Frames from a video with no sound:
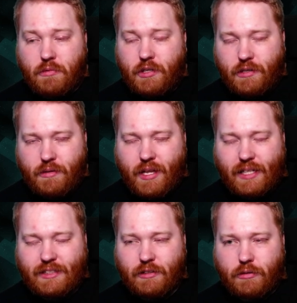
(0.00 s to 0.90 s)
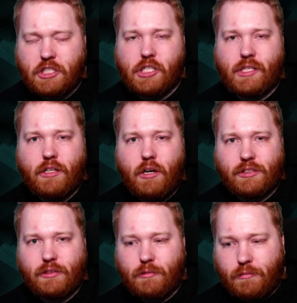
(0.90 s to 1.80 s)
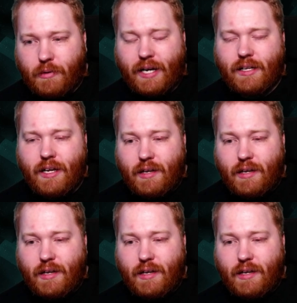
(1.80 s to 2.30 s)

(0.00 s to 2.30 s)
that the original knows, right?